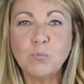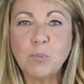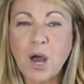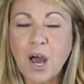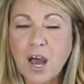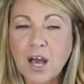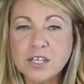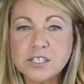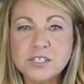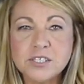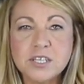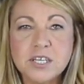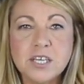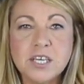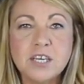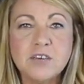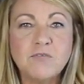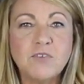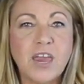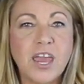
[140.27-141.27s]

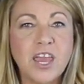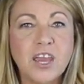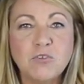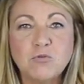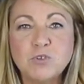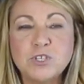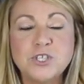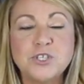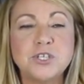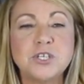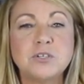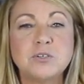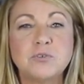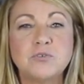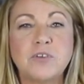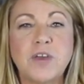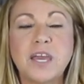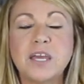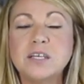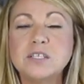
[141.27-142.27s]
positive every single
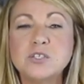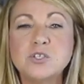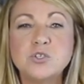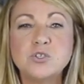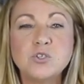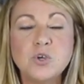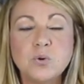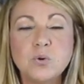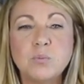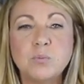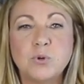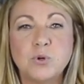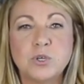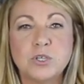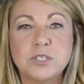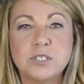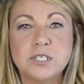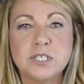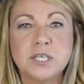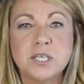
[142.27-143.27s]
day. It's so
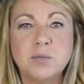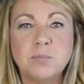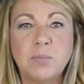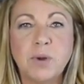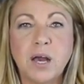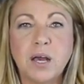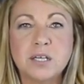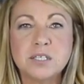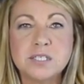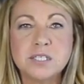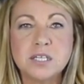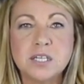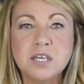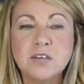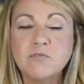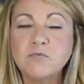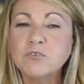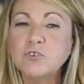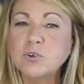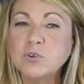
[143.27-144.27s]
important to keep
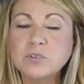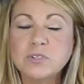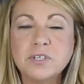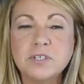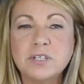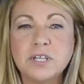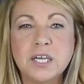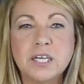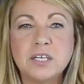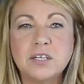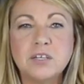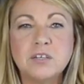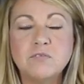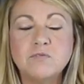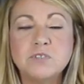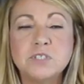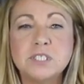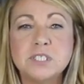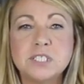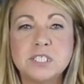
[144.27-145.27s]
positive. Don't let
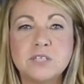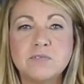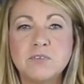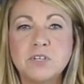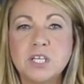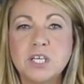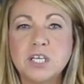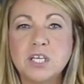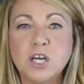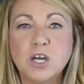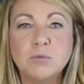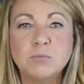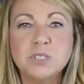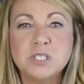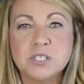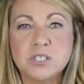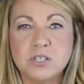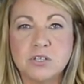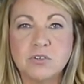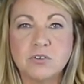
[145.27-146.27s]
negativity come
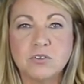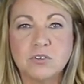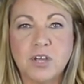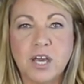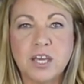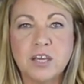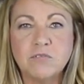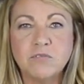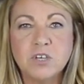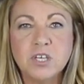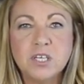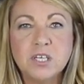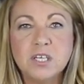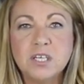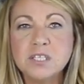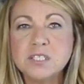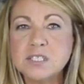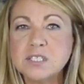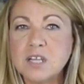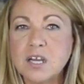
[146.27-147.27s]
into your life.
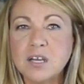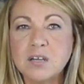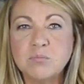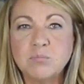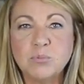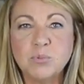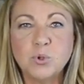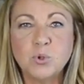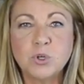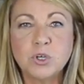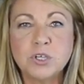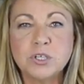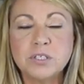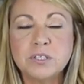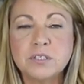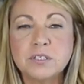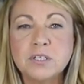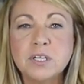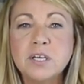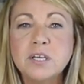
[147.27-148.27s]
It's not
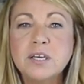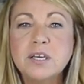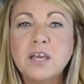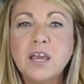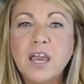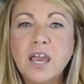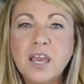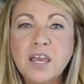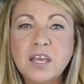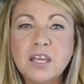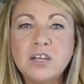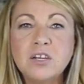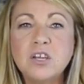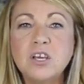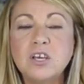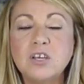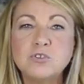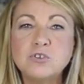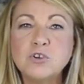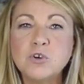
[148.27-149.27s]
important.
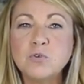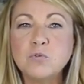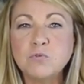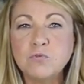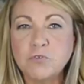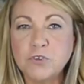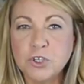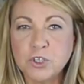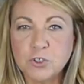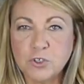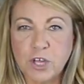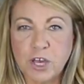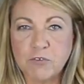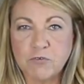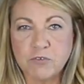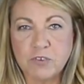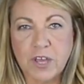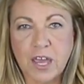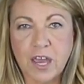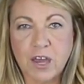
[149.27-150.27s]
And don't feel
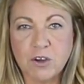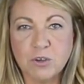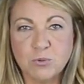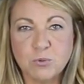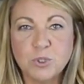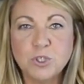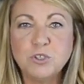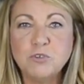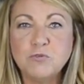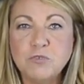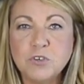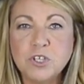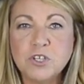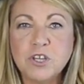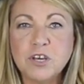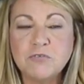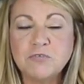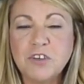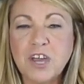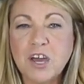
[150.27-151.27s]
left out. When you feel
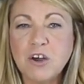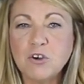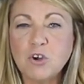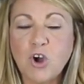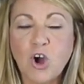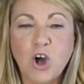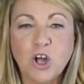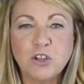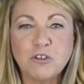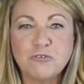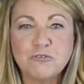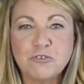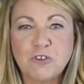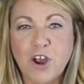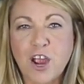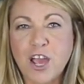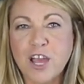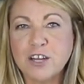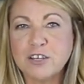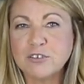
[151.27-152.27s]
left out, call a
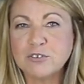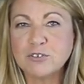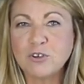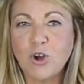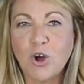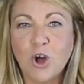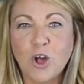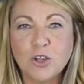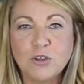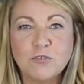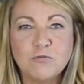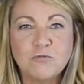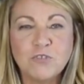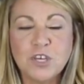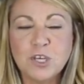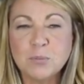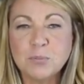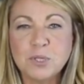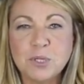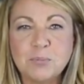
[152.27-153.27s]
friend, call a
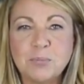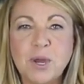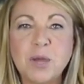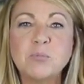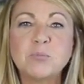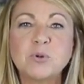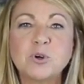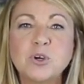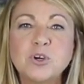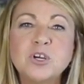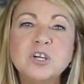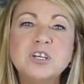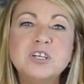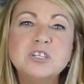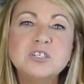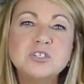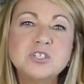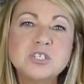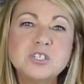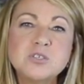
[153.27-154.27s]
family member,
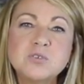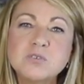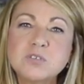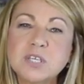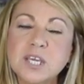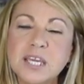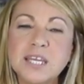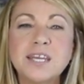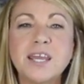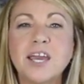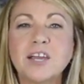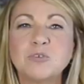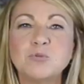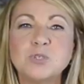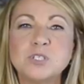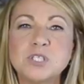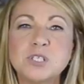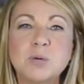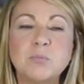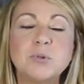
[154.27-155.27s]
just connect
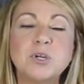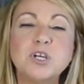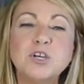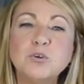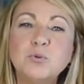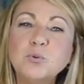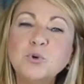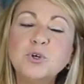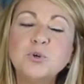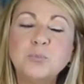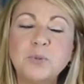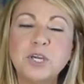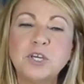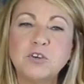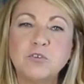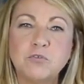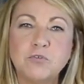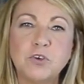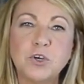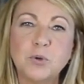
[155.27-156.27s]
with somebody. It will make
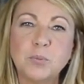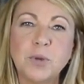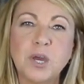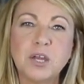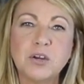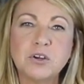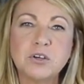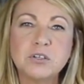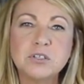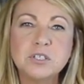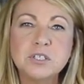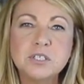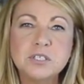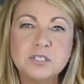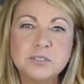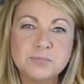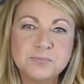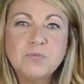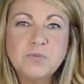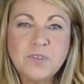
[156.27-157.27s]
you feel better.
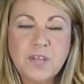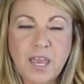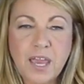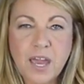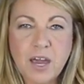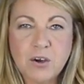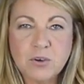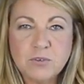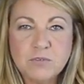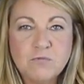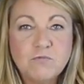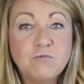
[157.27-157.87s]
Now,